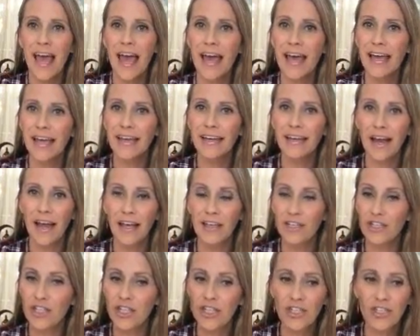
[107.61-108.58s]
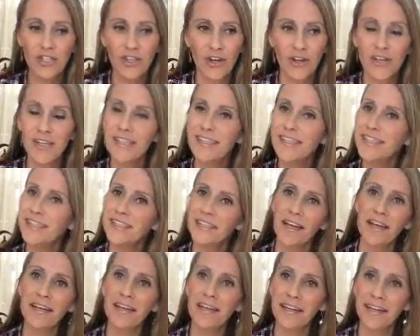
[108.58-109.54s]
And I just started
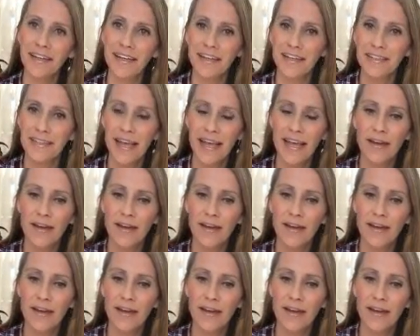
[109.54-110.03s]
studying it,